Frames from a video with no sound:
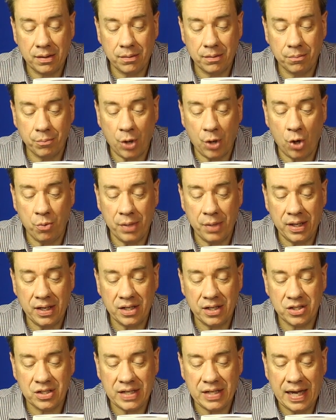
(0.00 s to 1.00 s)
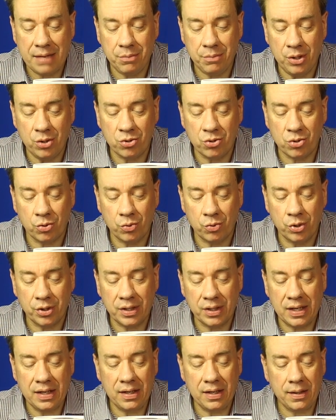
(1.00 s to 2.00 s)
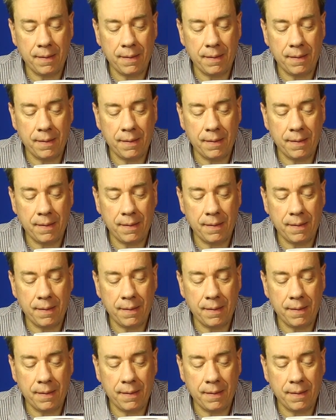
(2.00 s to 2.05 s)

Bowman Stan Musial rookie.